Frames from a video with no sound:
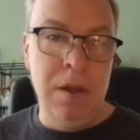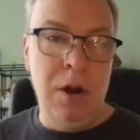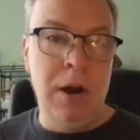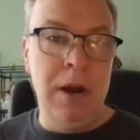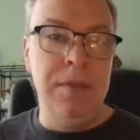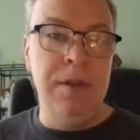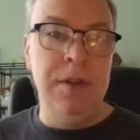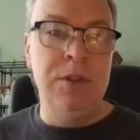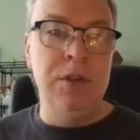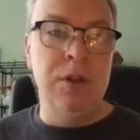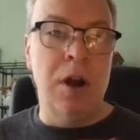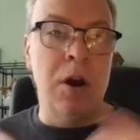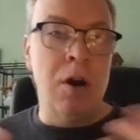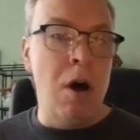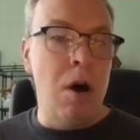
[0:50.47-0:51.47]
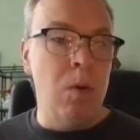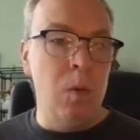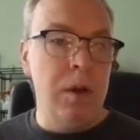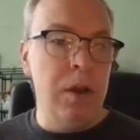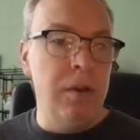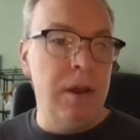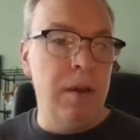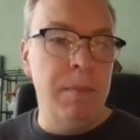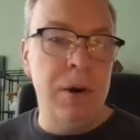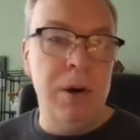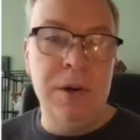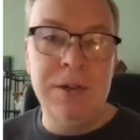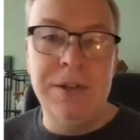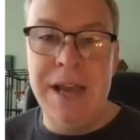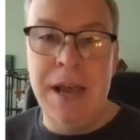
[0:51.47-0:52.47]
All right, and these are all real
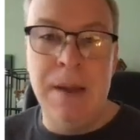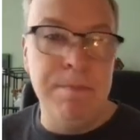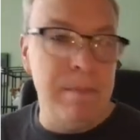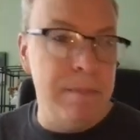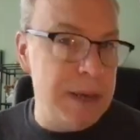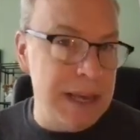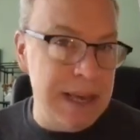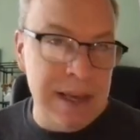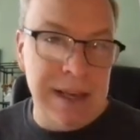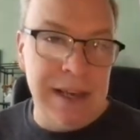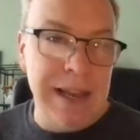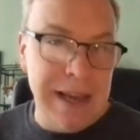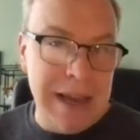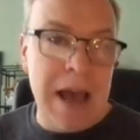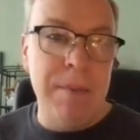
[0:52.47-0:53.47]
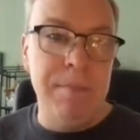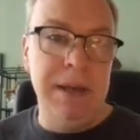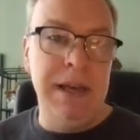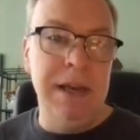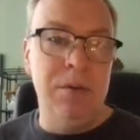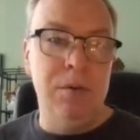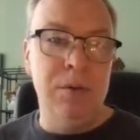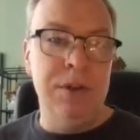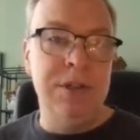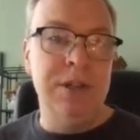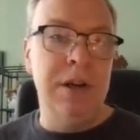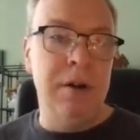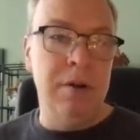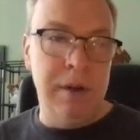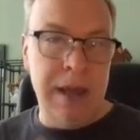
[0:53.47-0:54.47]
numbers, and b cannot be equal to
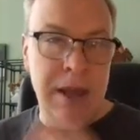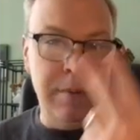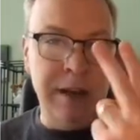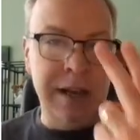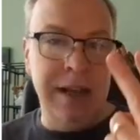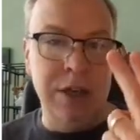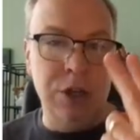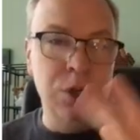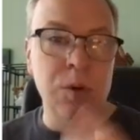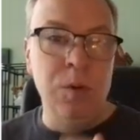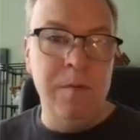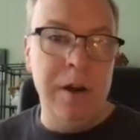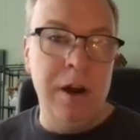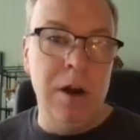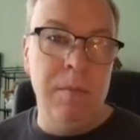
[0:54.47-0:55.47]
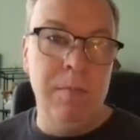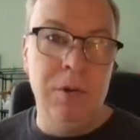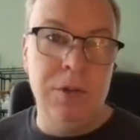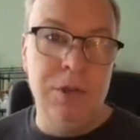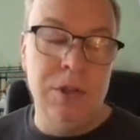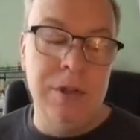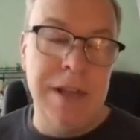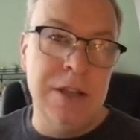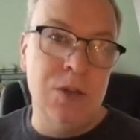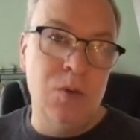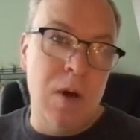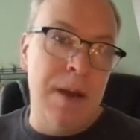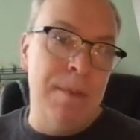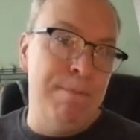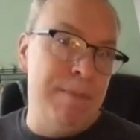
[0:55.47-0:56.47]
0. Okay, we need two variables, so that's
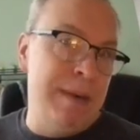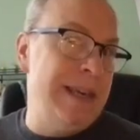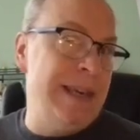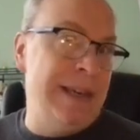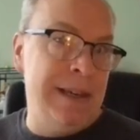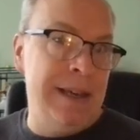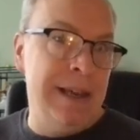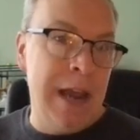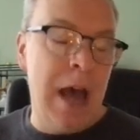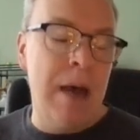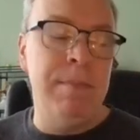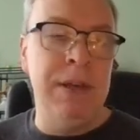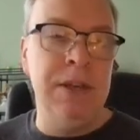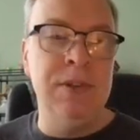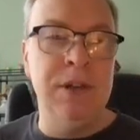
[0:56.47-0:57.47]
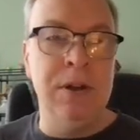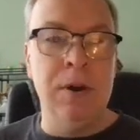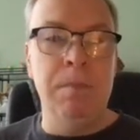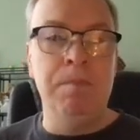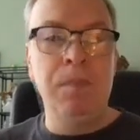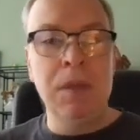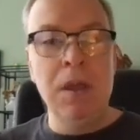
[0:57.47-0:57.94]
why b cannot be 0.